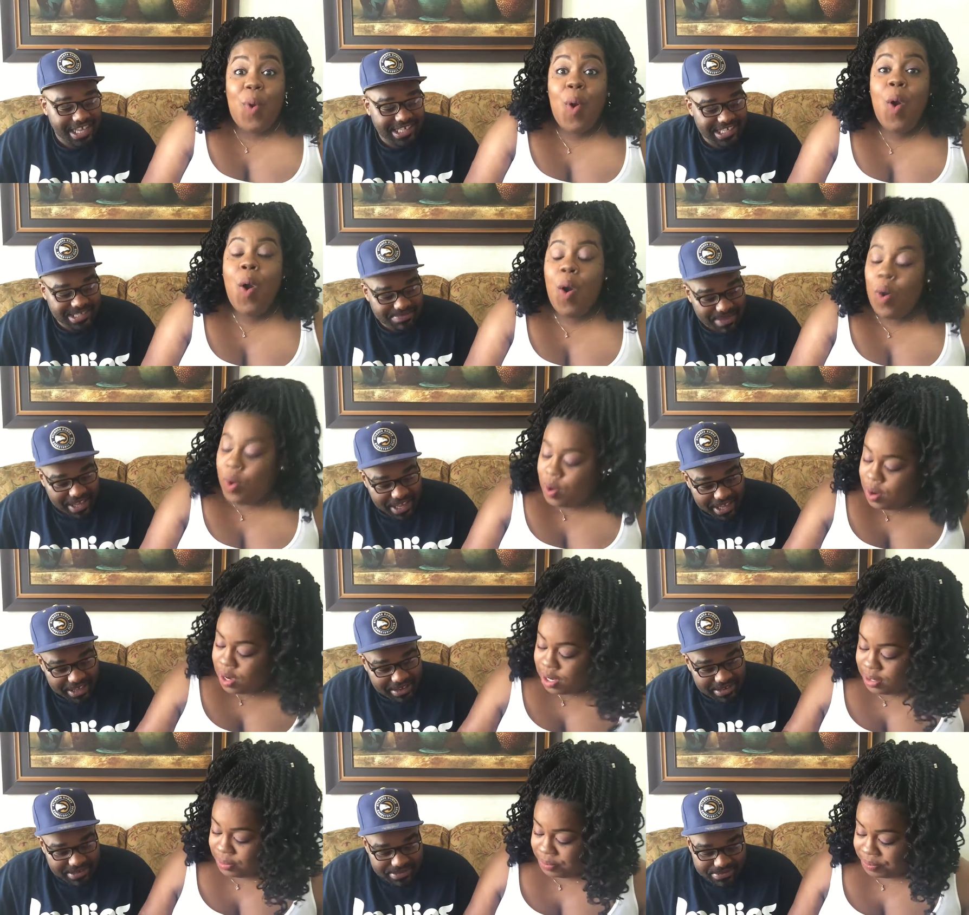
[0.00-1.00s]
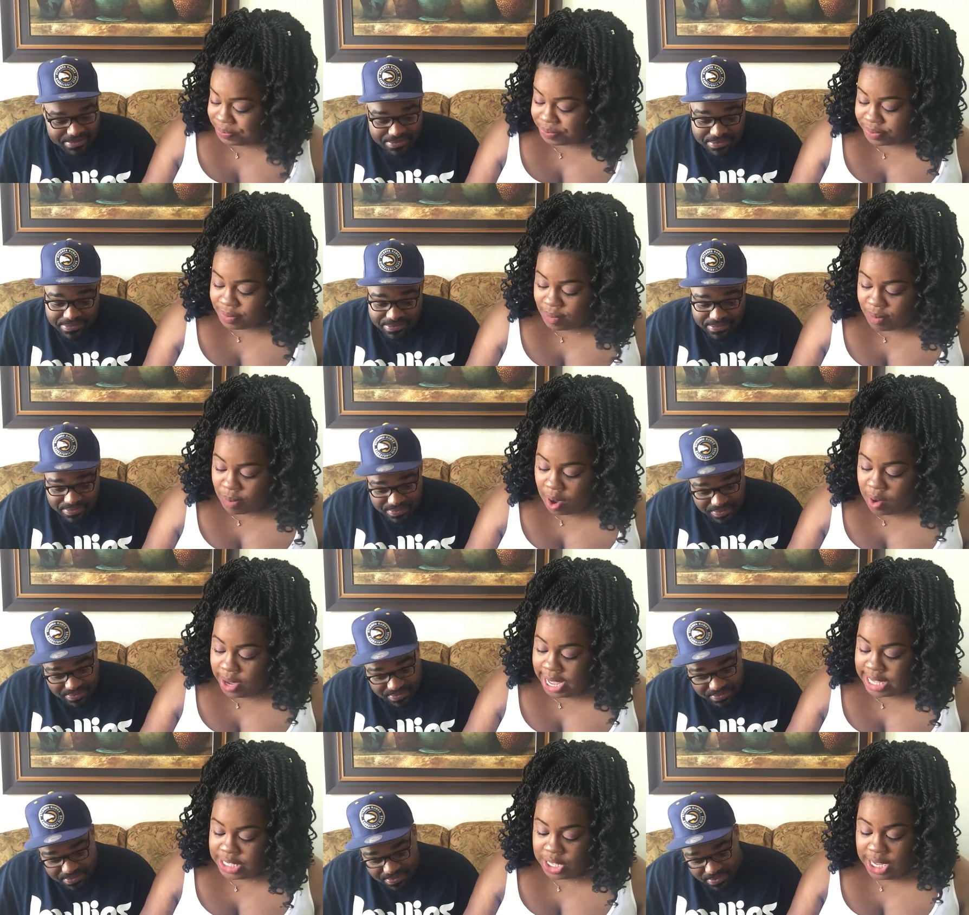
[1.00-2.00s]
Speaker 1: has expired.
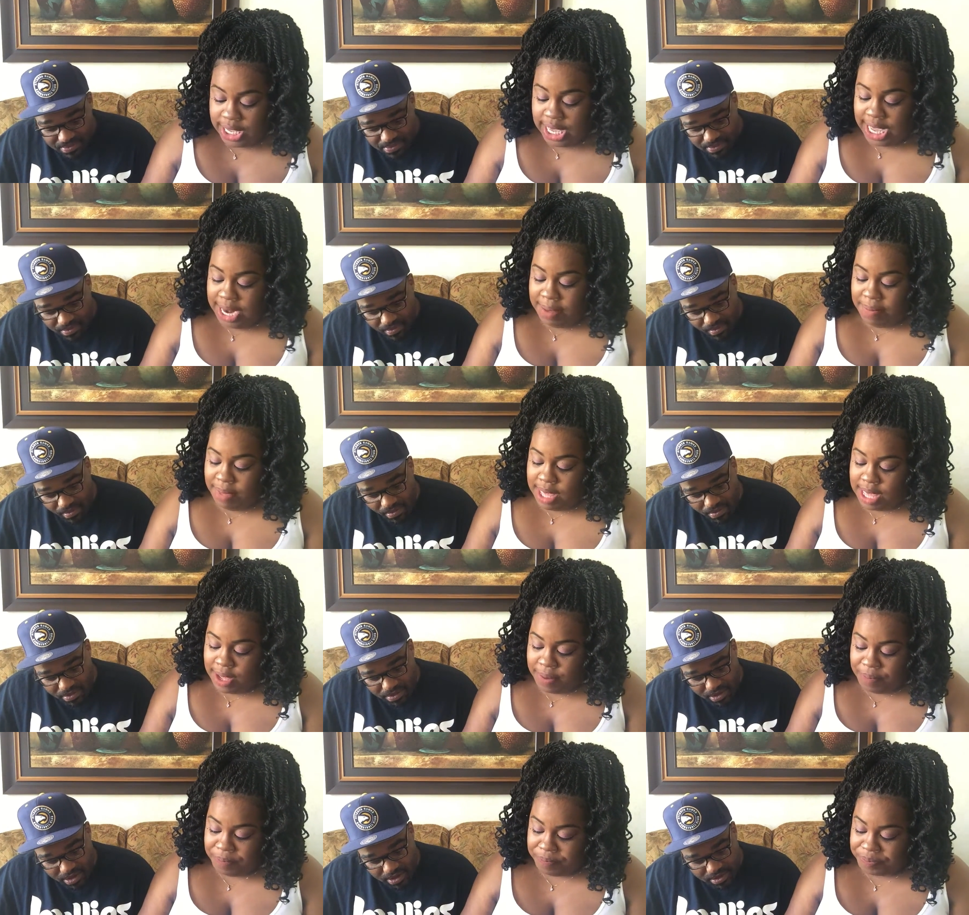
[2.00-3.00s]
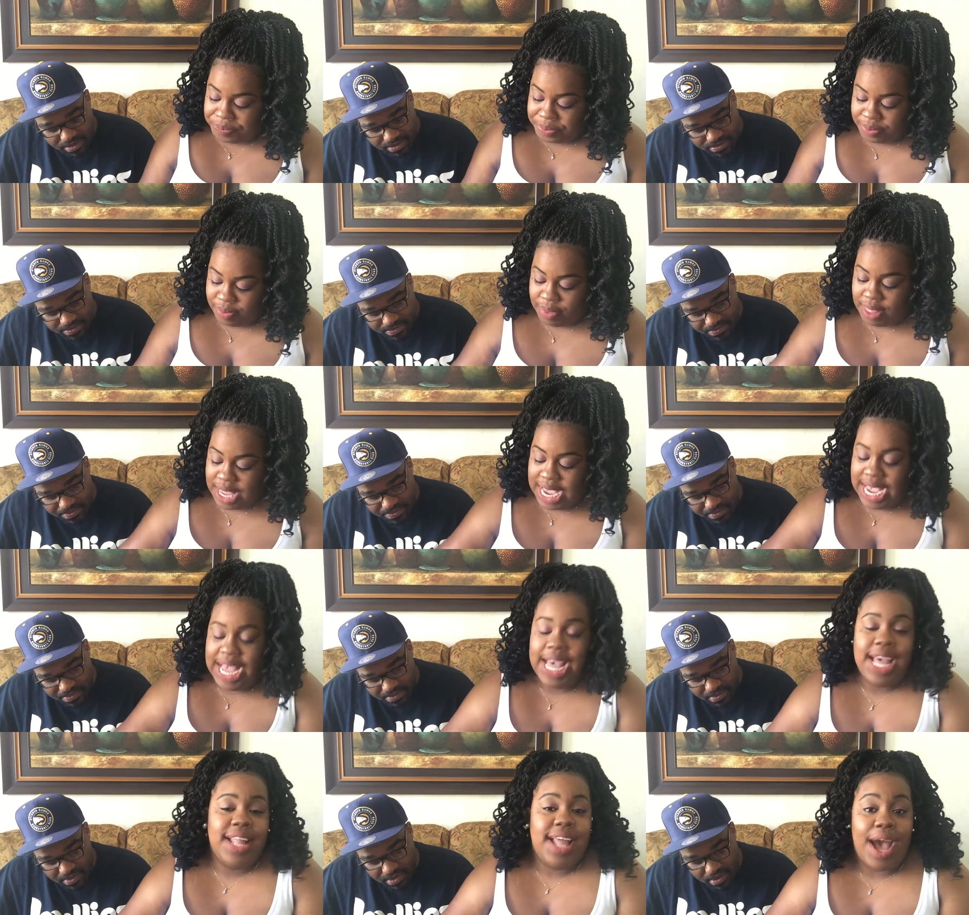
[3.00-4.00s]
Okay, so I can't admit,
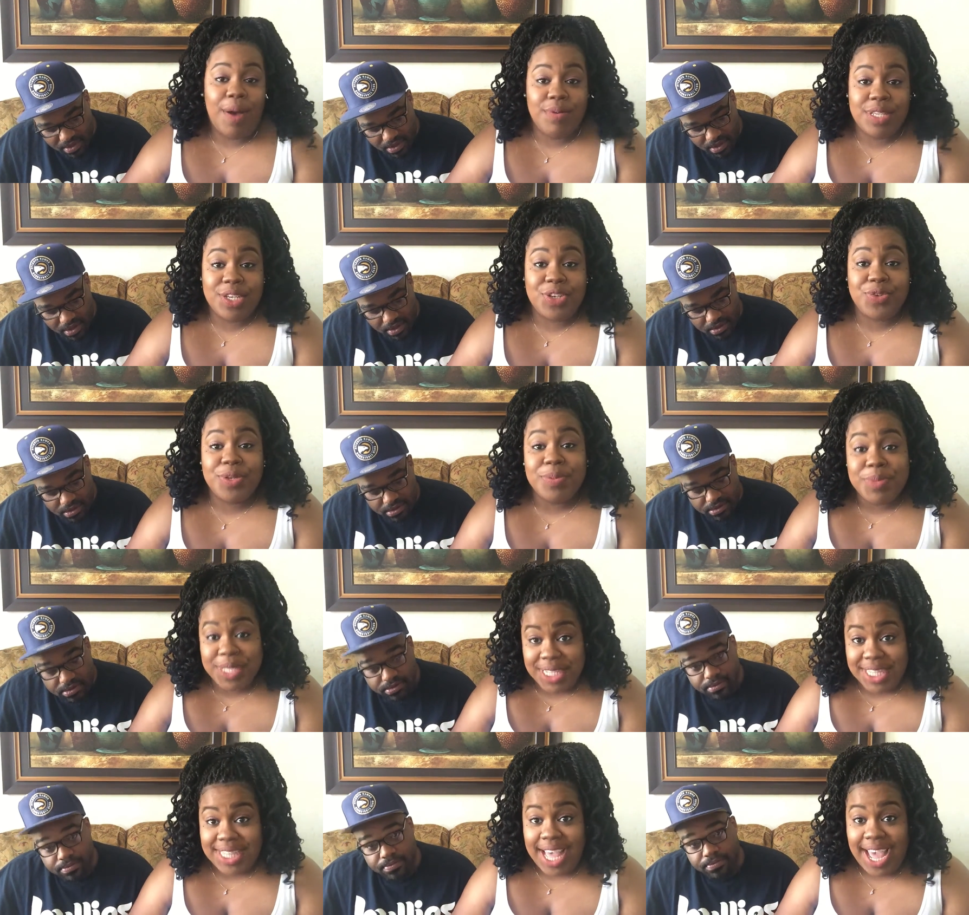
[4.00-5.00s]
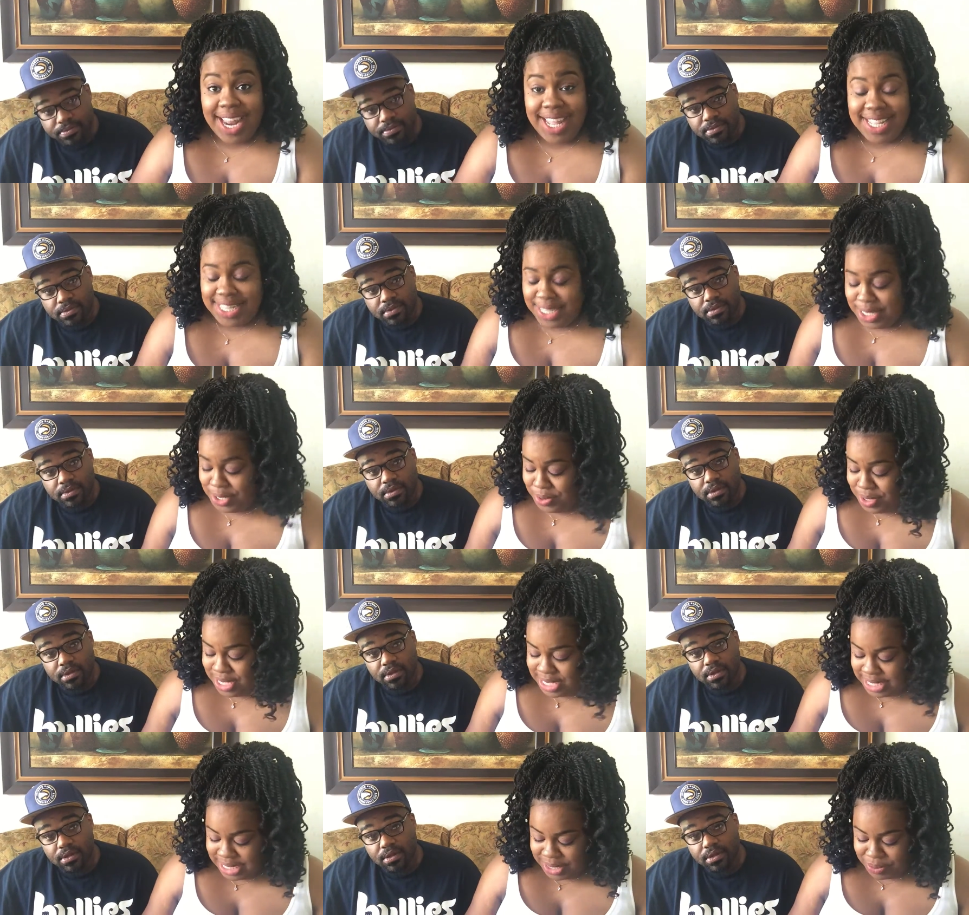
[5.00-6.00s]
I was extremely excited to do
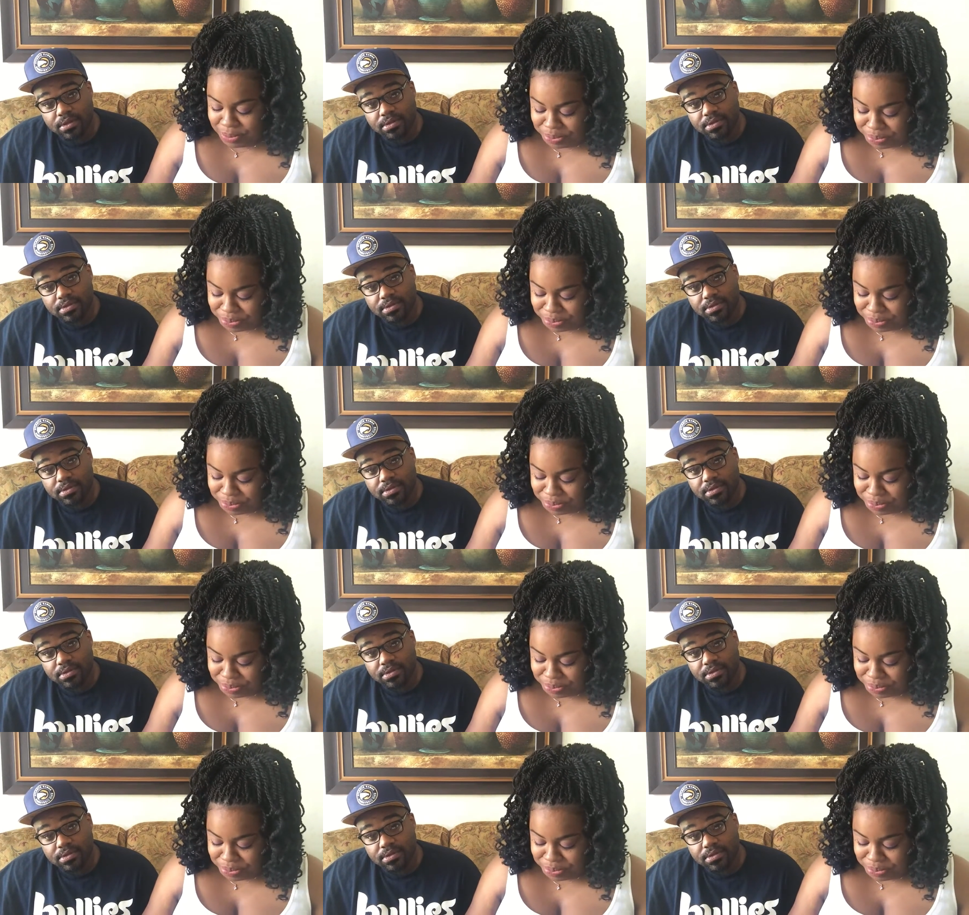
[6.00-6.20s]
this.